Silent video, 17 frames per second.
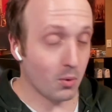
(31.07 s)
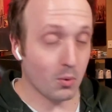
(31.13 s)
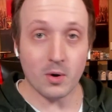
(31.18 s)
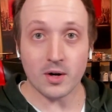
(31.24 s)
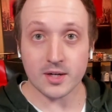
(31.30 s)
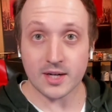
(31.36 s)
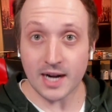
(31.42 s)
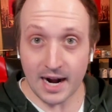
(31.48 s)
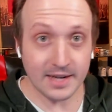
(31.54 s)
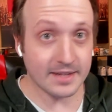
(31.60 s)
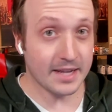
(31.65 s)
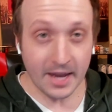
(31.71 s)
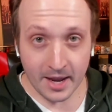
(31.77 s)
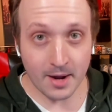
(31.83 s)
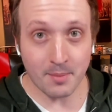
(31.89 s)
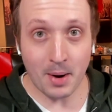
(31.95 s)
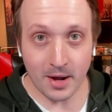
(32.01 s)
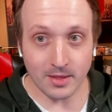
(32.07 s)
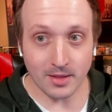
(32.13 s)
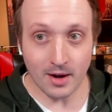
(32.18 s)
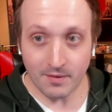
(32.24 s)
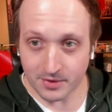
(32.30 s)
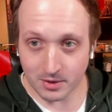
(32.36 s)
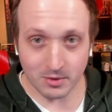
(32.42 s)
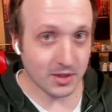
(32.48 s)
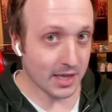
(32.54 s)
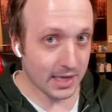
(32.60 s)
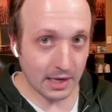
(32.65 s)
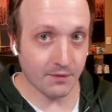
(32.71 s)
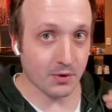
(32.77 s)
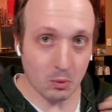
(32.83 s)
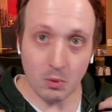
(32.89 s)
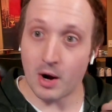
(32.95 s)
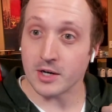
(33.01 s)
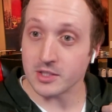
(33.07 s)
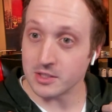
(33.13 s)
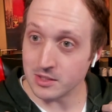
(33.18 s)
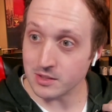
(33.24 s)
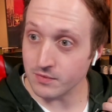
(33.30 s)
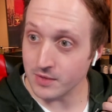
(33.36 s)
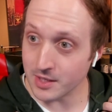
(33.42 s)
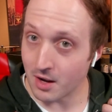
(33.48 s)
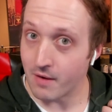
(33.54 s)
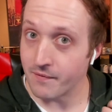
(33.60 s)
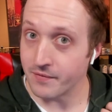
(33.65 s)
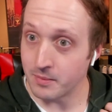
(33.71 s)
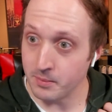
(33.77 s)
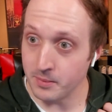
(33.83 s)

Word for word: well, goddamn, I love you. Thank you for watching this video for